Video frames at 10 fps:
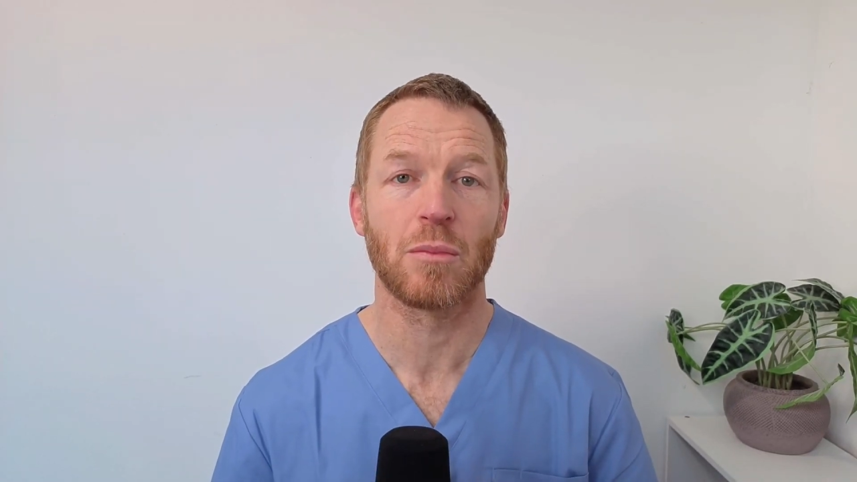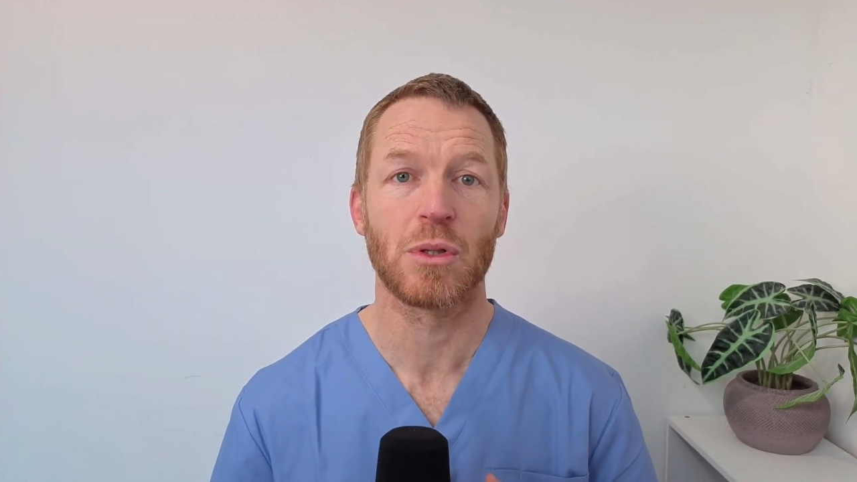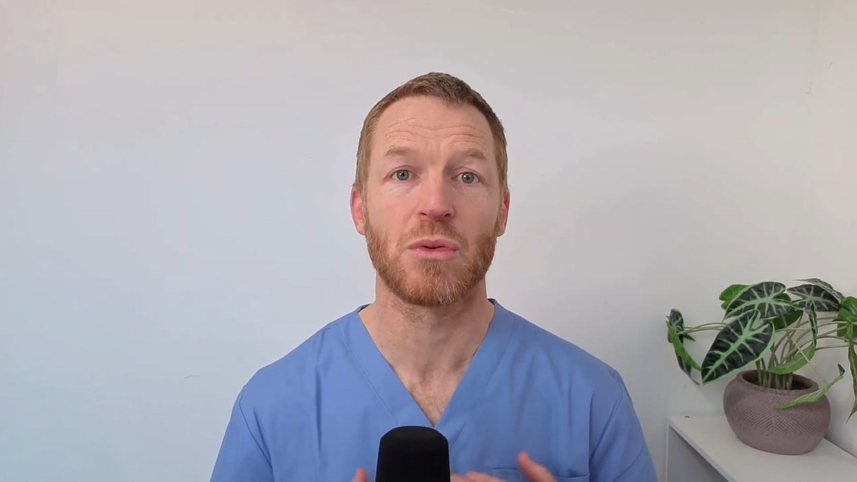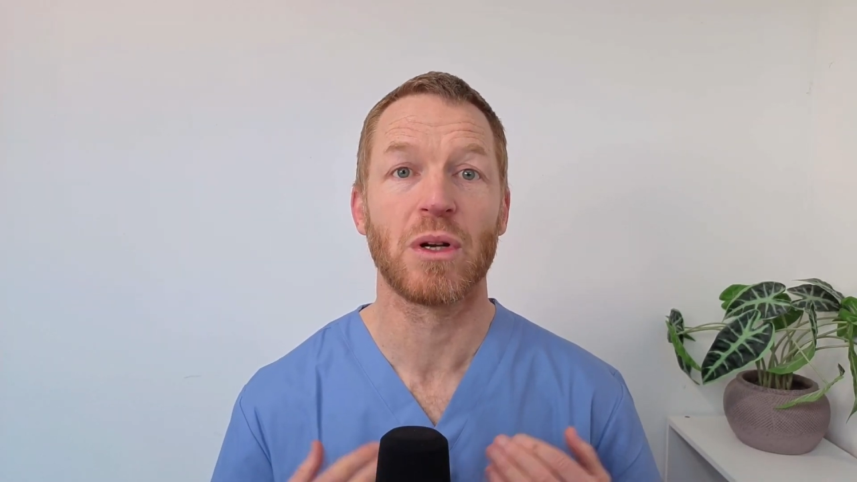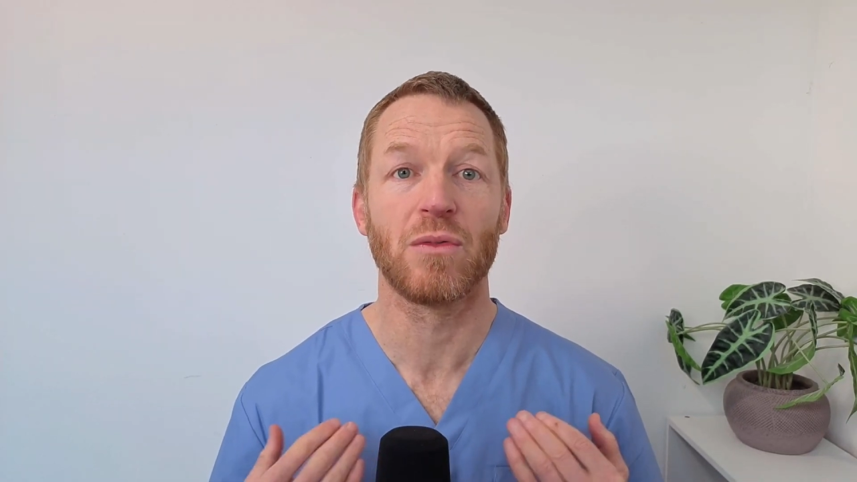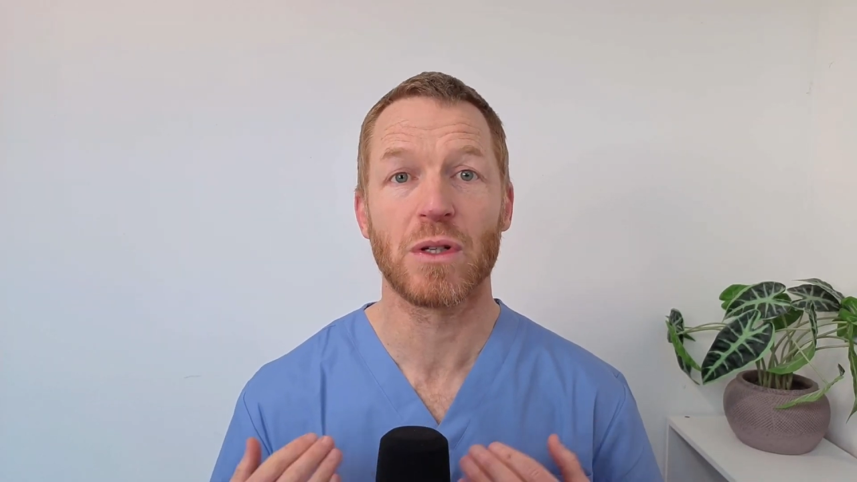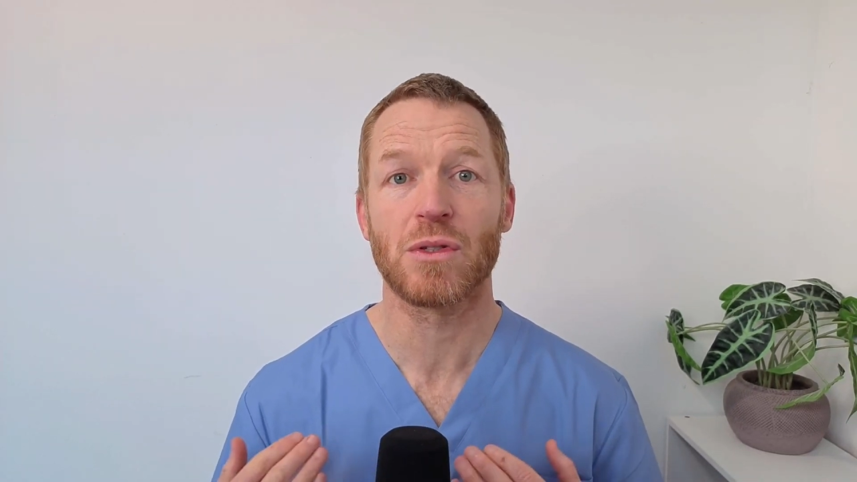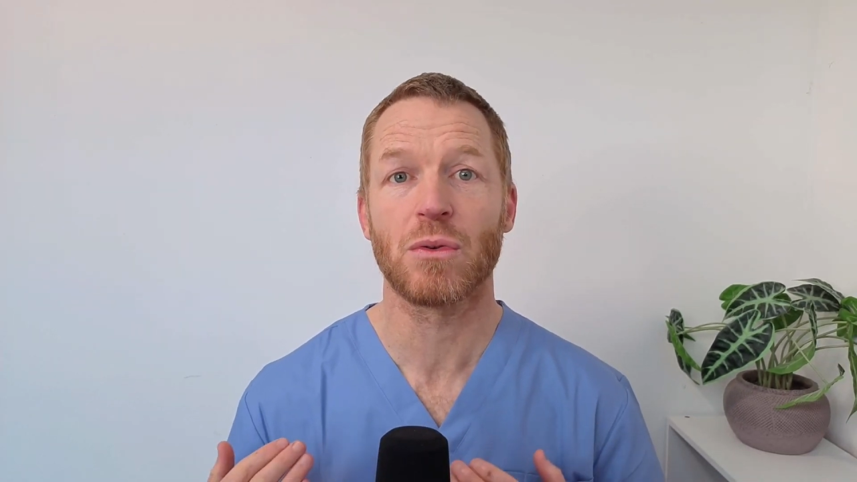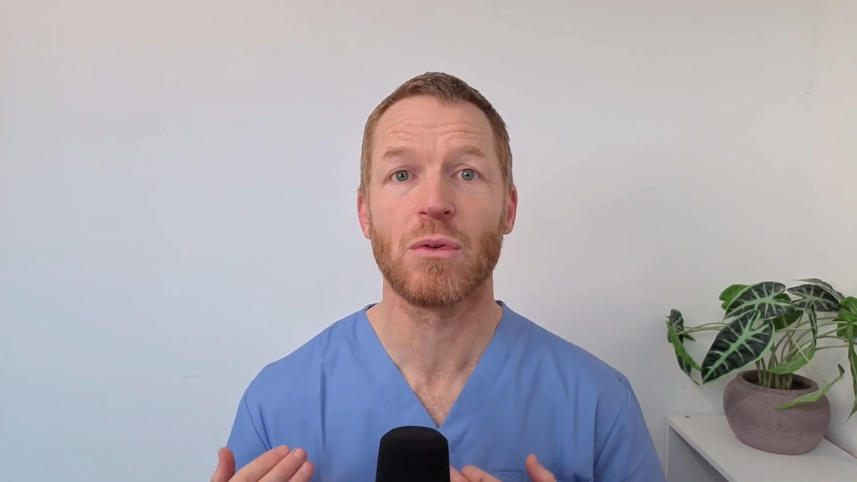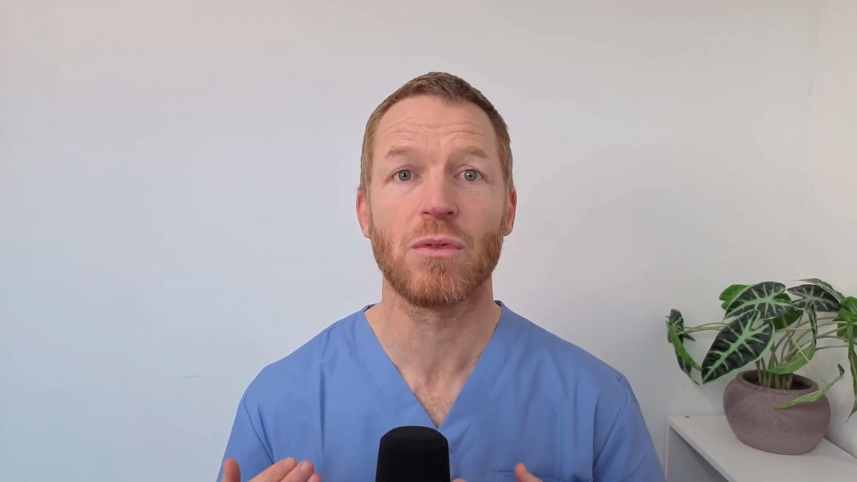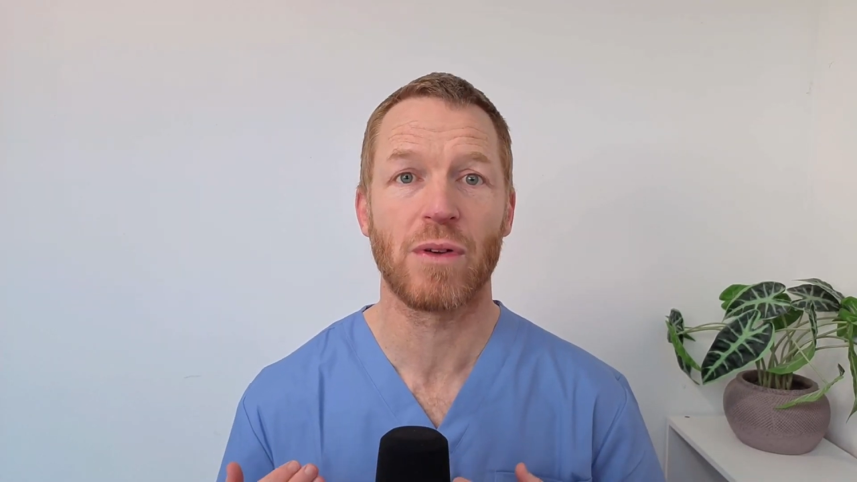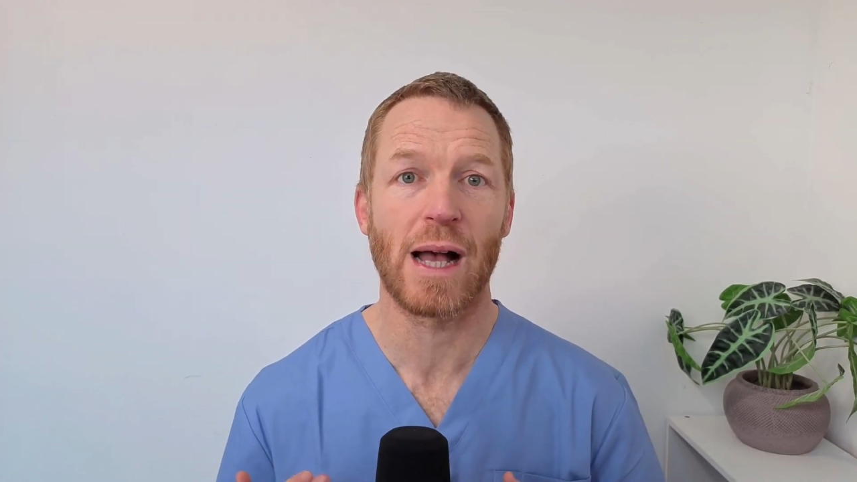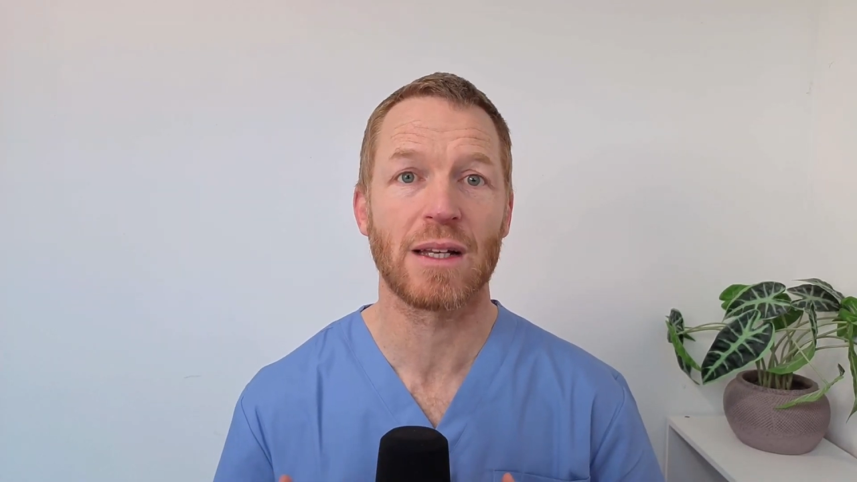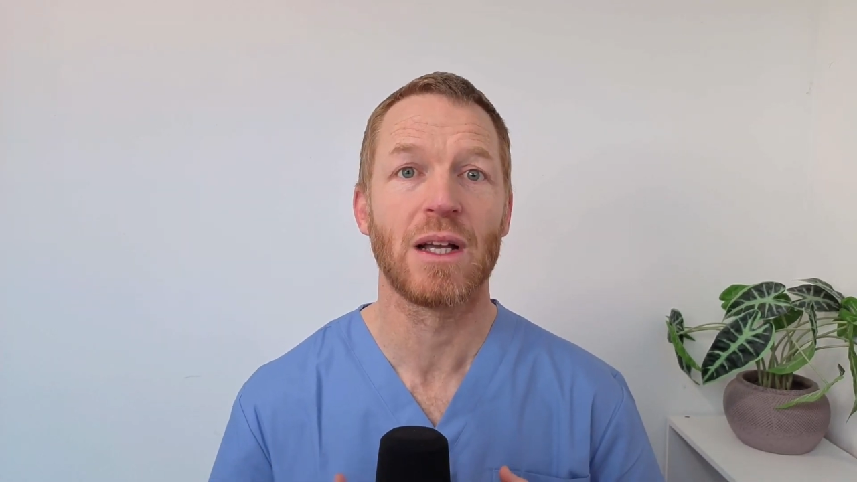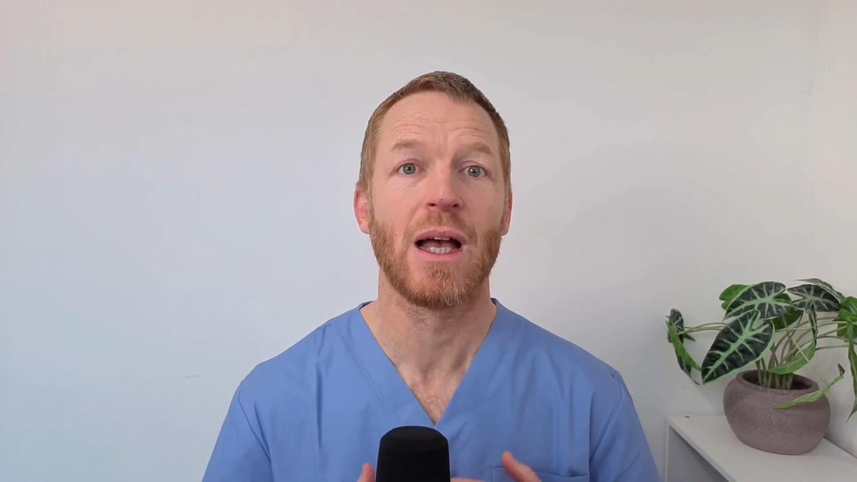between visceral fat